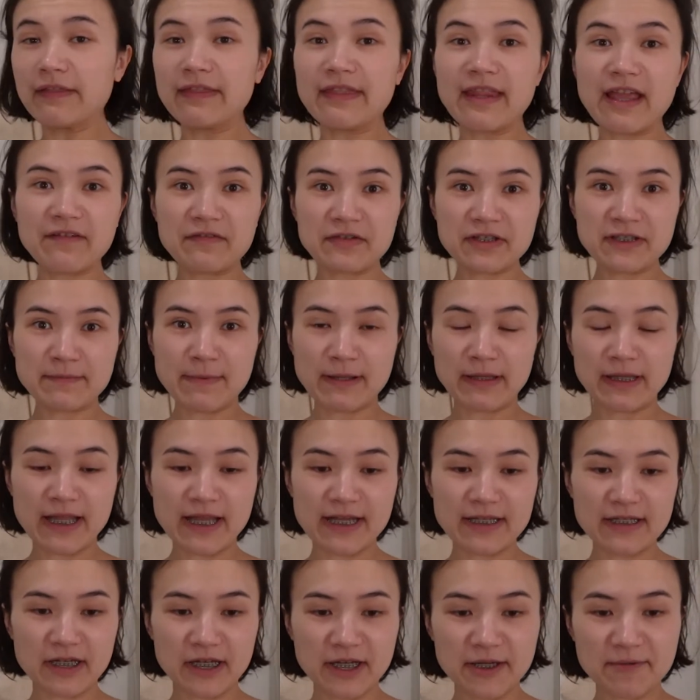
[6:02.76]
Never smell
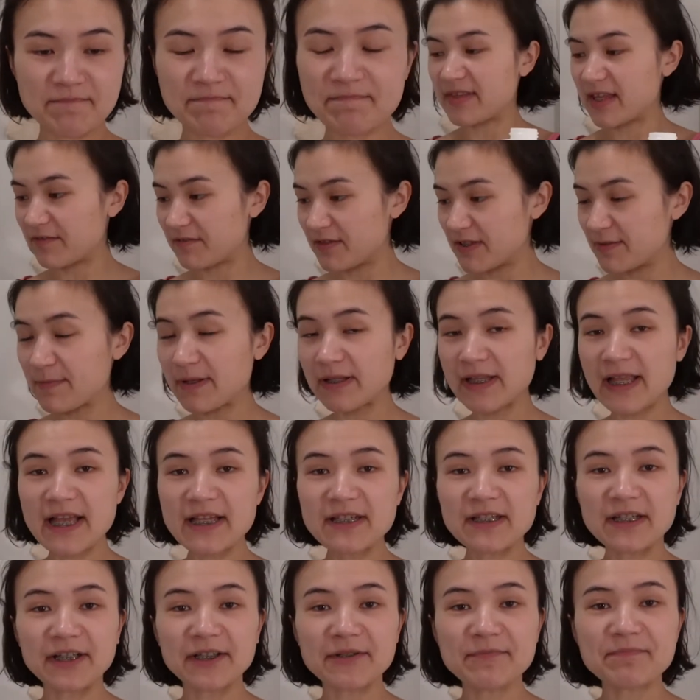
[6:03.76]
hair dye. Never smell hair
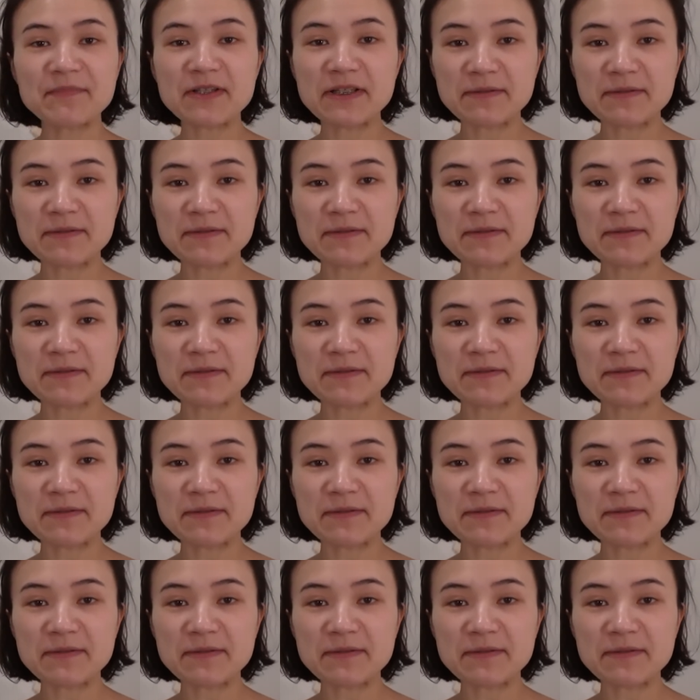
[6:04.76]
dye.